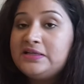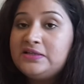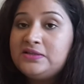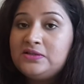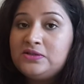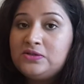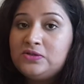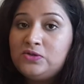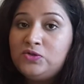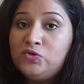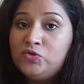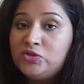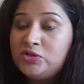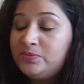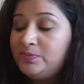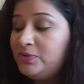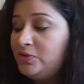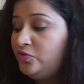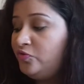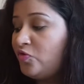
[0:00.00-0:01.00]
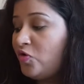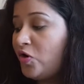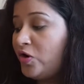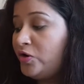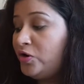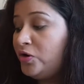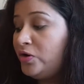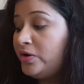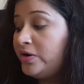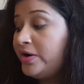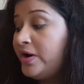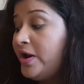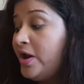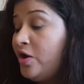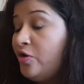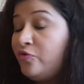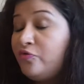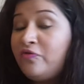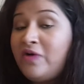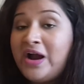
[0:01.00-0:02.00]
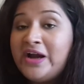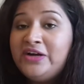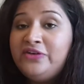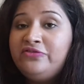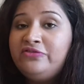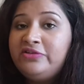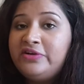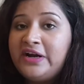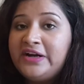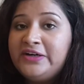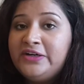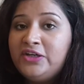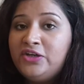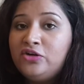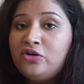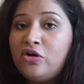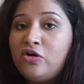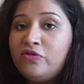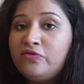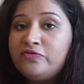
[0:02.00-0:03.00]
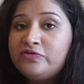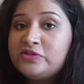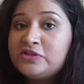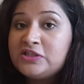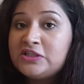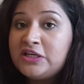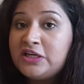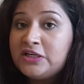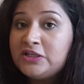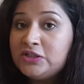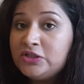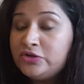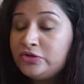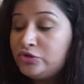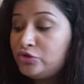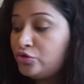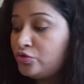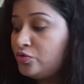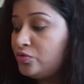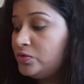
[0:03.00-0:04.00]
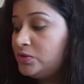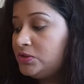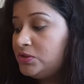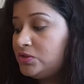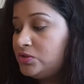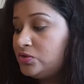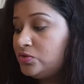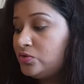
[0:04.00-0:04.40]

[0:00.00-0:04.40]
is usable for wide variety of skin tones,